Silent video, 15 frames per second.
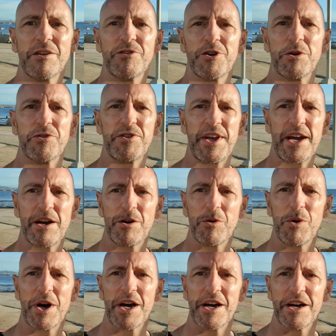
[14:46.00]
so it's
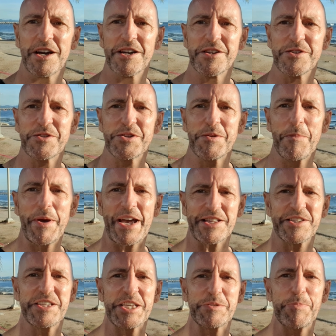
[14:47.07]
now uh,
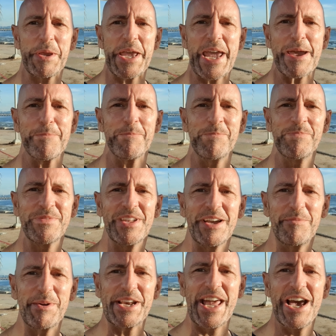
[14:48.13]
about 6 p.m.
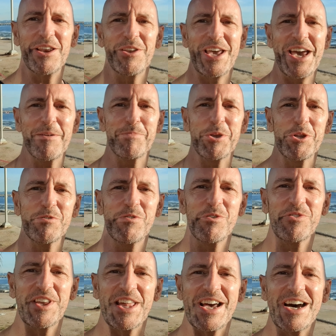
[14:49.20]
I mean, how, how
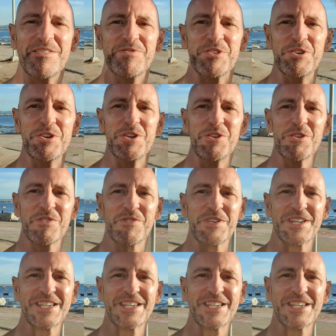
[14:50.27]
beautiful the afternoon? Look,